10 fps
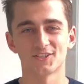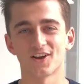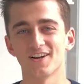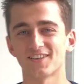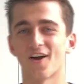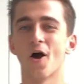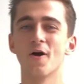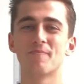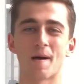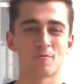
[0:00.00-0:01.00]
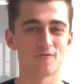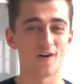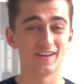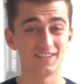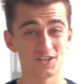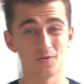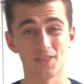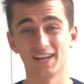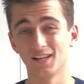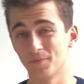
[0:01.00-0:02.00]
So guys, I hope that provided you with
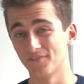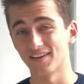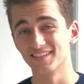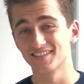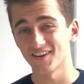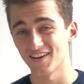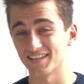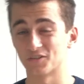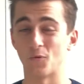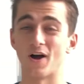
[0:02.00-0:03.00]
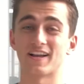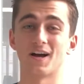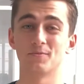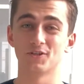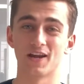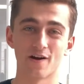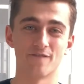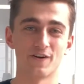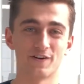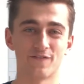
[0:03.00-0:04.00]
a little bit of insight as to what I get up to here at
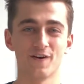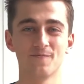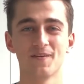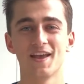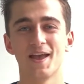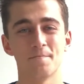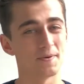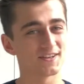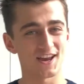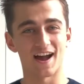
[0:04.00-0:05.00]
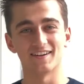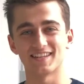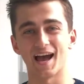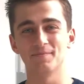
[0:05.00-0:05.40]
Vodafone. Big shout out to